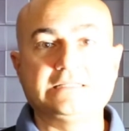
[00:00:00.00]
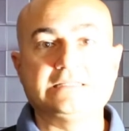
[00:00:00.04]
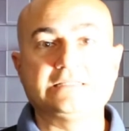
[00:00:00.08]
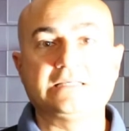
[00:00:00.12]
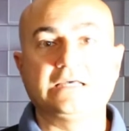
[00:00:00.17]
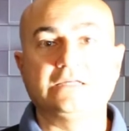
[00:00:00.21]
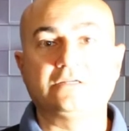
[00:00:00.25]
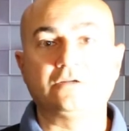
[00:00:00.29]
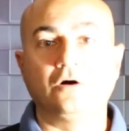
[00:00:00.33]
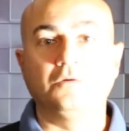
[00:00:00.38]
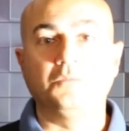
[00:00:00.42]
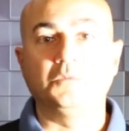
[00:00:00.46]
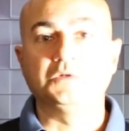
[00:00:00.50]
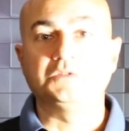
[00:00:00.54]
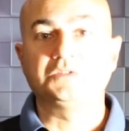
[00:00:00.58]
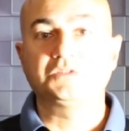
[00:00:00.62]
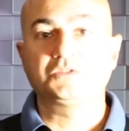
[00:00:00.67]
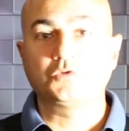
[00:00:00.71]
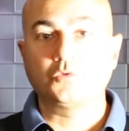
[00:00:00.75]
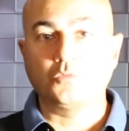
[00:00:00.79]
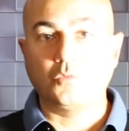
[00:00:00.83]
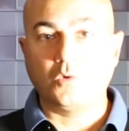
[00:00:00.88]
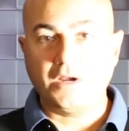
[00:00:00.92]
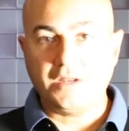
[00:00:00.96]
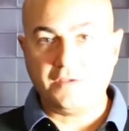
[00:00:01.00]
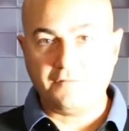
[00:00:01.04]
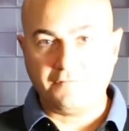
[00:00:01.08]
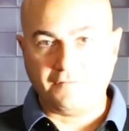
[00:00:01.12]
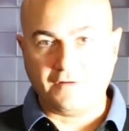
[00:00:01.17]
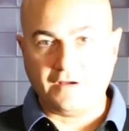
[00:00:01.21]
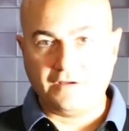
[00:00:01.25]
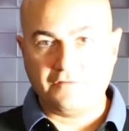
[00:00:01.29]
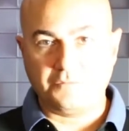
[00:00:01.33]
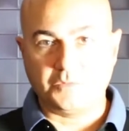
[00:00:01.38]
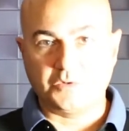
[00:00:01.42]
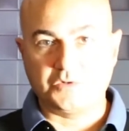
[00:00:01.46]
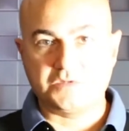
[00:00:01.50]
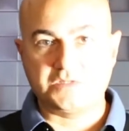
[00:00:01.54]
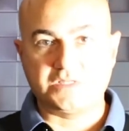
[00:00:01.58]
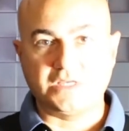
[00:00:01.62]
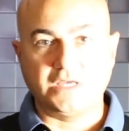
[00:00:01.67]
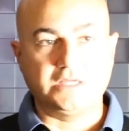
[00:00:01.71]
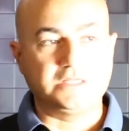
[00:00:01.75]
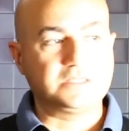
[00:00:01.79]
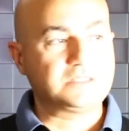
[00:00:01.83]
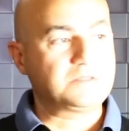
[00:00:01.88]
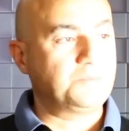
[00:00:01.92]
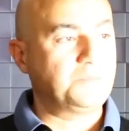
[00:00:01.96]
is at almost
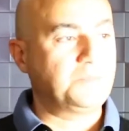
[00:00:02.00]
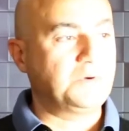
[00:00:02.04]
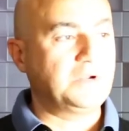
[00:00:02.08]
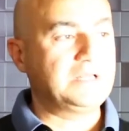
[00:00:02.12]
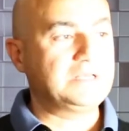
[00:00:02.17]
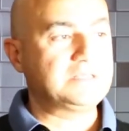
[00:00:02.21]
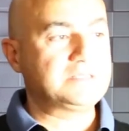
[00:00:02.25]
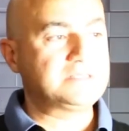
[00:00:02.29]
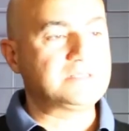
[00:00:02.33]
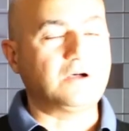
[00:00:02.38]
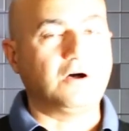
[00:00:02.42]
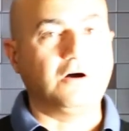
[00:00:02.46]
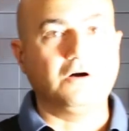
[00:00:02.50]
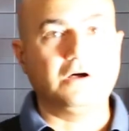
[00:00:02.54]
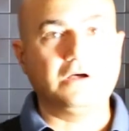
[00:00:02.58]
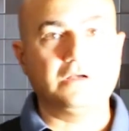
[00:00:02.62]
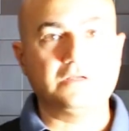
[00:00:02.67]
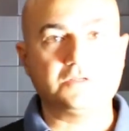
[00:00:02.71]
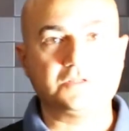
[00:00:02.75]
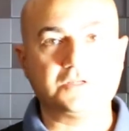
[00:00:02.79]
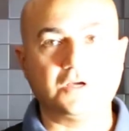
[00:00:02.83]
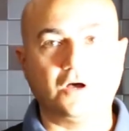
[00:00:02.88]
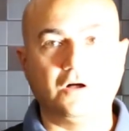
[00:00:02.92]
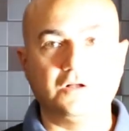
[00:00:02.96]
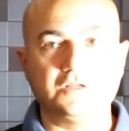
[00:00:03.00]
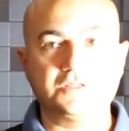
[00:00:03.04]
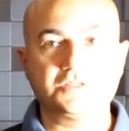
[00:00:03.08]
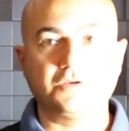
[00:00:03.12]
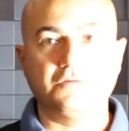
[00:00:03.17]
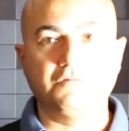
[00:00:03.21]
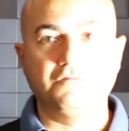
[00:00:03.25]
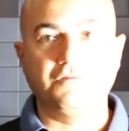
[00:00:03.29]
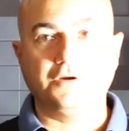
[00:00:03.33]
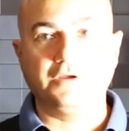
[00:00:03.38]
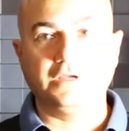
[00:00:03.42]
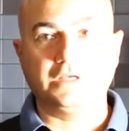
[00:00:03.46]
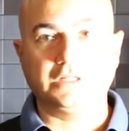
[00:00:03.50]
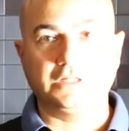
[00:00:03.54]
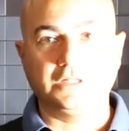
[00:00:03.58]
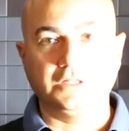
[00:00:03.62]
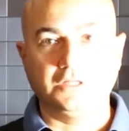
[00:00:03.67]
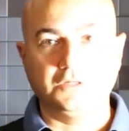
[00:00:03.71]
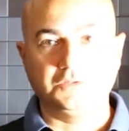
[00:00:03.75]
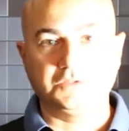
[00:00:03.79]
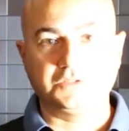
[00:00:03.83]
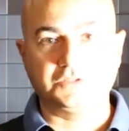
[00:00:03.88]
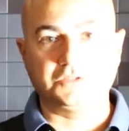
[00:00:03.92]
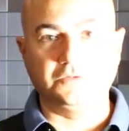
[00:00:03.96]
25%, but it's also very
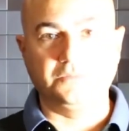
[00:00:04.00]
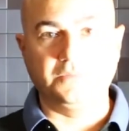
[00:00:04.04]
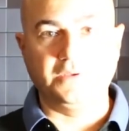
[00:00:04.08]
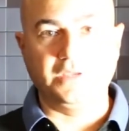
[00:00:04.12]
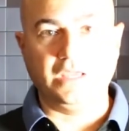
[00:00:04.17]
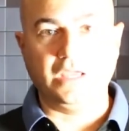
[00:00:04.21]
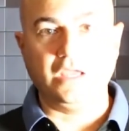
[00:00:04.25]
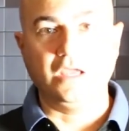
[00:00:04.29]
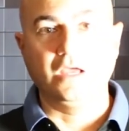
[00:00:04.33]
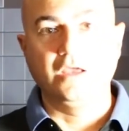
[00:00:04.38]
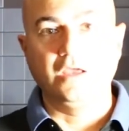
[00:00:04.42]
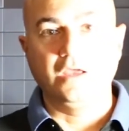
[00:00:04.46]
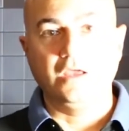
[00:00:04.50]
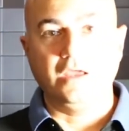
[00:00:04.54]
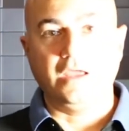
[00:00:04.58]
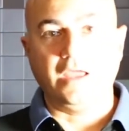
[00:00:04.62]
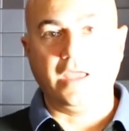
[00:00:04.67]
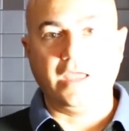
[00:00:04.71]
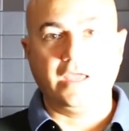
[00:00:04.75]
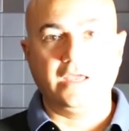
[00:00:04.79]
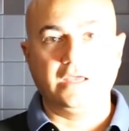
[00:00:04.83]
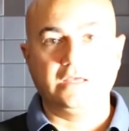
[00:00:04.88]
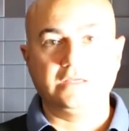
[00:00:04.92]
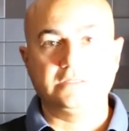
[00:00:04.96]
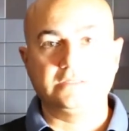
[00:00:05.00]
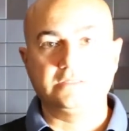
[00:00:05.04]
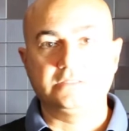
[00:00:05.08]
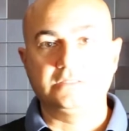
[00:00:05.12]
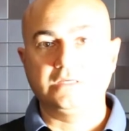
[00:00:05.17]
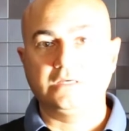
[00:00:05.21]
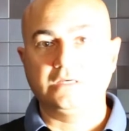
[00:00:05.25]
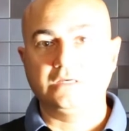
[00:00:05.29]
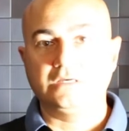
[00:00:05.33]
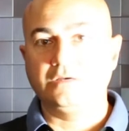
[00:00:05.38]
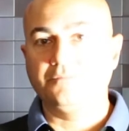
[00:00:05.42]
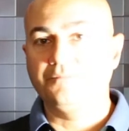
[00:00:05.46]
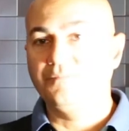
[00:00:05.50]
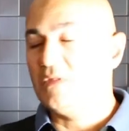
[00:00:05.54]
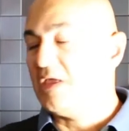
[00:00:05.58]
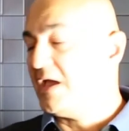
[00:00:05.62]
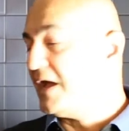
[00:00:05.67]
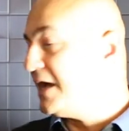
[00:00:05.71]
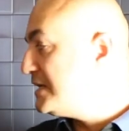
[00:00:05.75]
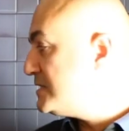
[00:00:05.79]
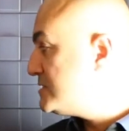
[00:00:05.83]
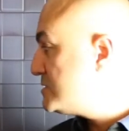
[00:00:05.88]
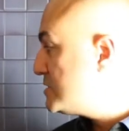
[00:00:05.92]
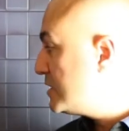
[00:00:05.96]
close to me. And
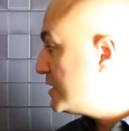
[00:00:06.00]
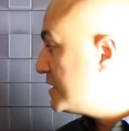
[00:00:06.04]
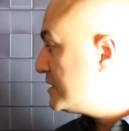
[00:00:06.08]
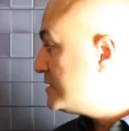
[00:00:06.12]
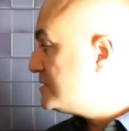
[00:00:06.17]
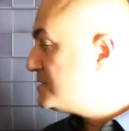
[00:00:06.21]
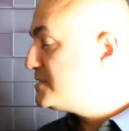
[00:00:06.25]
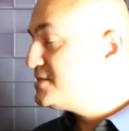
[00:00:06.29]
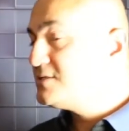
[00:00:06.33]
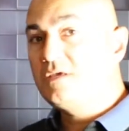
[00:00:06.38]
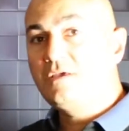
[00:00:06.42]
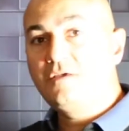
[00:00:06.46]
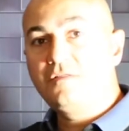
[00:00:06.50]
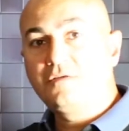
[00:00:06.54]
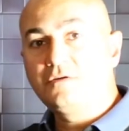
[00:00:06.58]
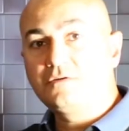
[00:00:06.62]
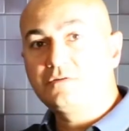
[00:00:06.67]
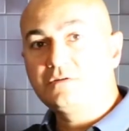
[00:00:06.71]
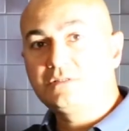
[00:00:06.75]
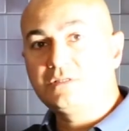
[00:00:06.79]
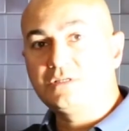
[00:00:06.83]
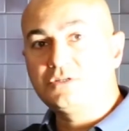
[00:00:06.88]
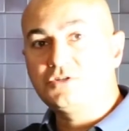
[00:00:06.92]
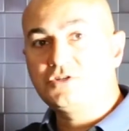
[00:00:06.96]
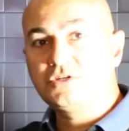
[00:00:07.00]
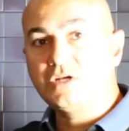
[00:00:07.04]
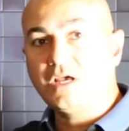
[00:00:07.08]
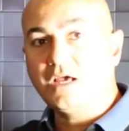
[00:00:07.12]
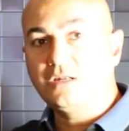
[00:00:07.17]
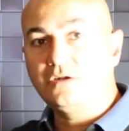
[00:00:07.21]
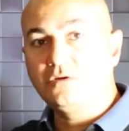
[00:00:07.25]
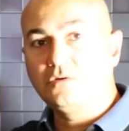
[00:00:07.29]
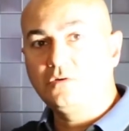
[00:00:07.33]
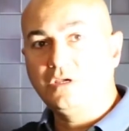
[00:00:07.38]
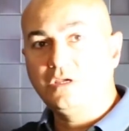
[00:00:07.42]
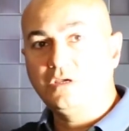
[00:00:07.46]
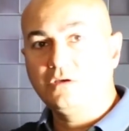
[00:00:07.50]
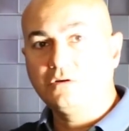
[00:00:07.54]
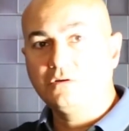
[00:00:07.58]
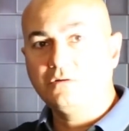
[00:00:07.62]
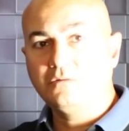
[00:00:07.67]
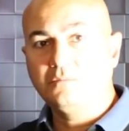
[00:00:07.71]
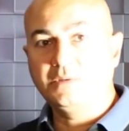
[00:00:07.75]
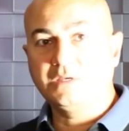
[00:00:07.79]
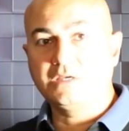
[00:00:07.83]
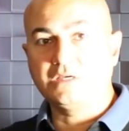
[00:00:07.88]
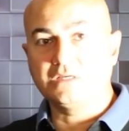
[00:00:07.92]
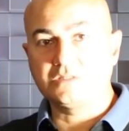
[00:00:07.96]
as you can see, there is a shadow
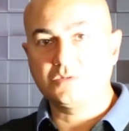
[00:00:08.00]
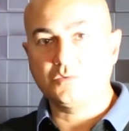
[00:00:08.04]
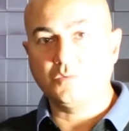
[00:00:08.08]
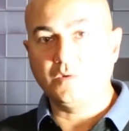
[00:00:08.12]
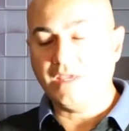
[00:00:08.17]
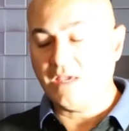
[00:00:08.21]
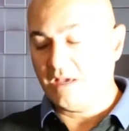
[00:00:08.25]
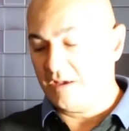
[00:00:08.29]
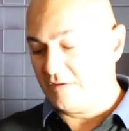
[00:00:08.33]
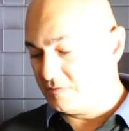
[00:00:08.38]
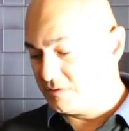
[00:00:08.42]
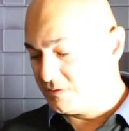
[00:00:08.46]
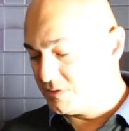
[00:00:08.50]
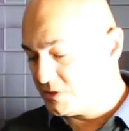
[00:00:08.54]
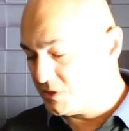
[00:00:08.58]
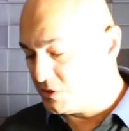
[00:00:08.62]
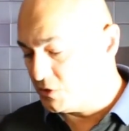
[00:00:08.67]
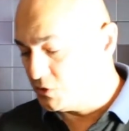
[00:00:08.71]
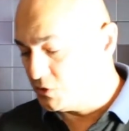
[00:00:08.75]
here because we haven't